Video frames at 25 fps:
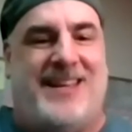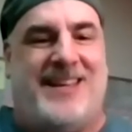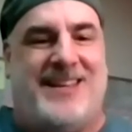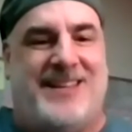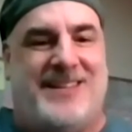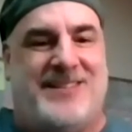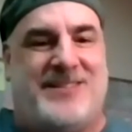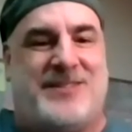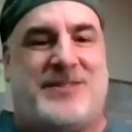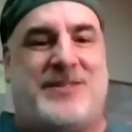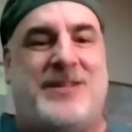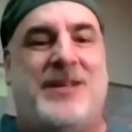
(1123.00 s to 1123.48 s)

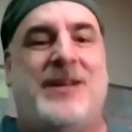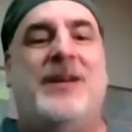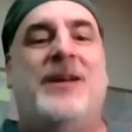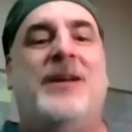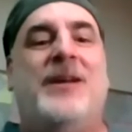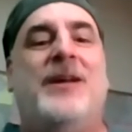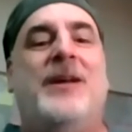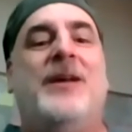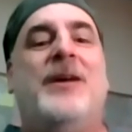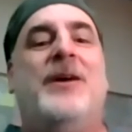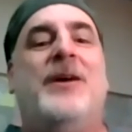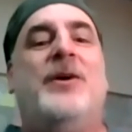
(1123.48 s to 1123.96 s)
is,
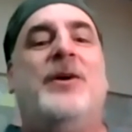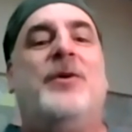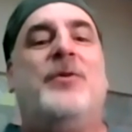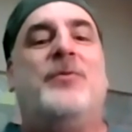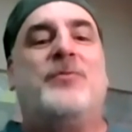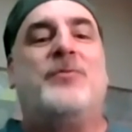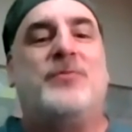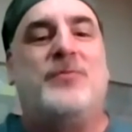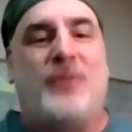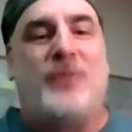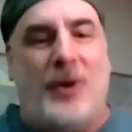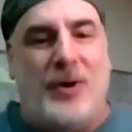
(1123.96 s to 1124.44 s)

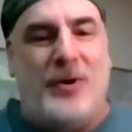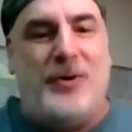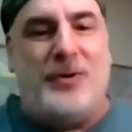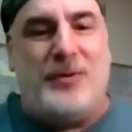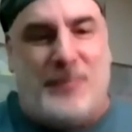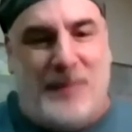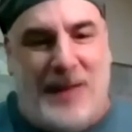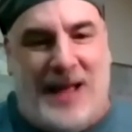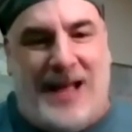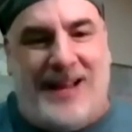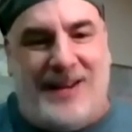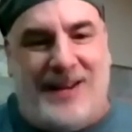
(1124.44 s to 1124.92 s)
road
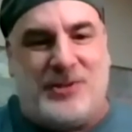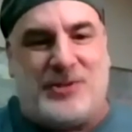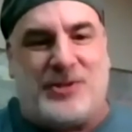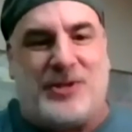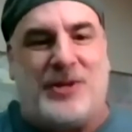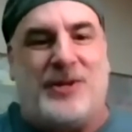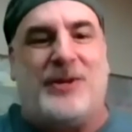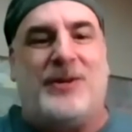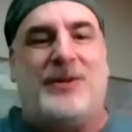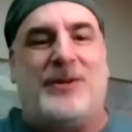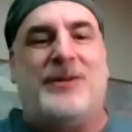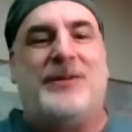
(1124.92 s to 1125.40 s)

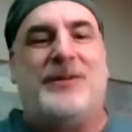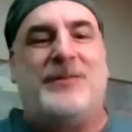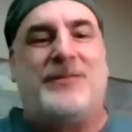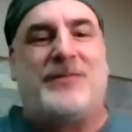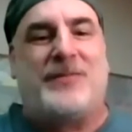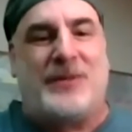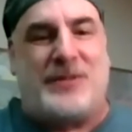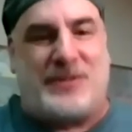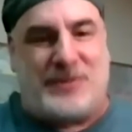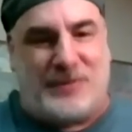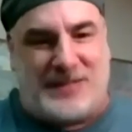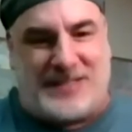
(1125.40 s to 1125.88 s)
manager
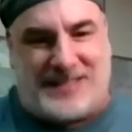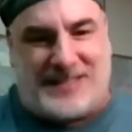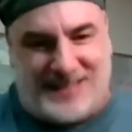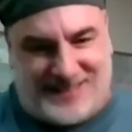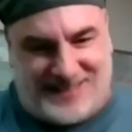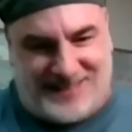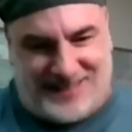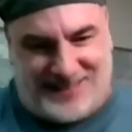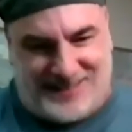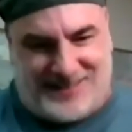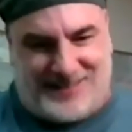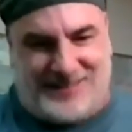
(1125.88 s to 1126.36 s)
for Twisted
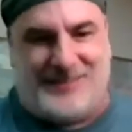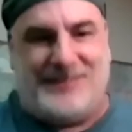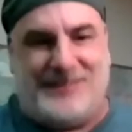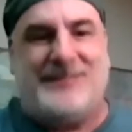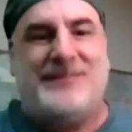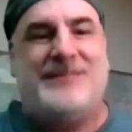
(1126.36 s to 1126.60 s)
Sister.